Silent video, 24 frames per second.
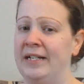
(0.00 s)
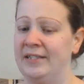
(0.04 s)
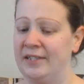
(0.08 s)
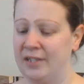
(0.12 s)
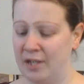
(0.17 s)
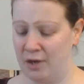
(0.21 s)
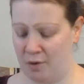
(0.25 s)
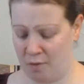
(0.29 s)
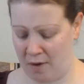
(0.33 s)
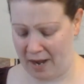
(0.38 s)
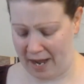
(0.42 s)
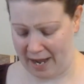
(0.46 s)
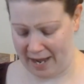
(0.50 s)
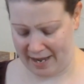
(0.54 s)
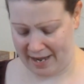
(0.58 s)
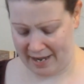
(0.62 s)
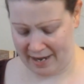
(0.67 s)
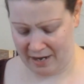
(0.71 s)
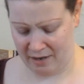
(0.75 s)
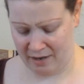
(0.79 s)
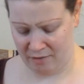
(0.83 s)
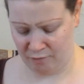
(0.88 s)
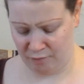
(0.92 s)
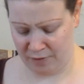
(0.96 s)
So
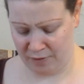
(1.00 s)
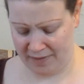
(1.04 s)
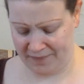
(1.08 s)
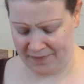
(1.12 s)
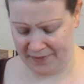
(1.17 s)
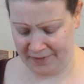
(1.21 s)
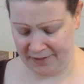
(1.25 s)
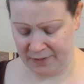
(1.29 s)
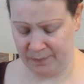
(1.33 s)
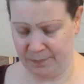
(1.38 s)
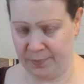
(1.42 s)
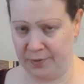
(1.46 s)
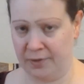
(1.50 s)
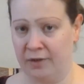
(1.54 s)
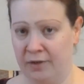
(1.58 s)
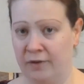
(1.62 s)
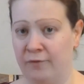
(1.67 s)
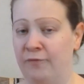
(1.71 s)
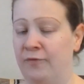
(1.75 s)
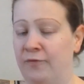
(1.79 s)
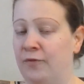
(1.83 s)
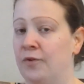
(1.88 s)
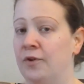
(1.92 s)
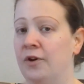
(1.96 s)
I read this book
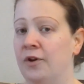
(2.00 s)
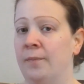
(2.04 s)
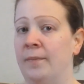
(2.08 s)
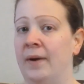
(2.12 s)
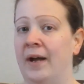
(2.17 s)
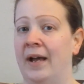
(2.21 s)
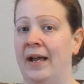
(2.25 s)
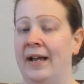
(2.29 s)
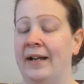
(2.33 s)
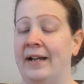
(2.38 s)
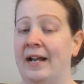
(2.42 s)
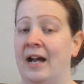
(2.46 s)
for my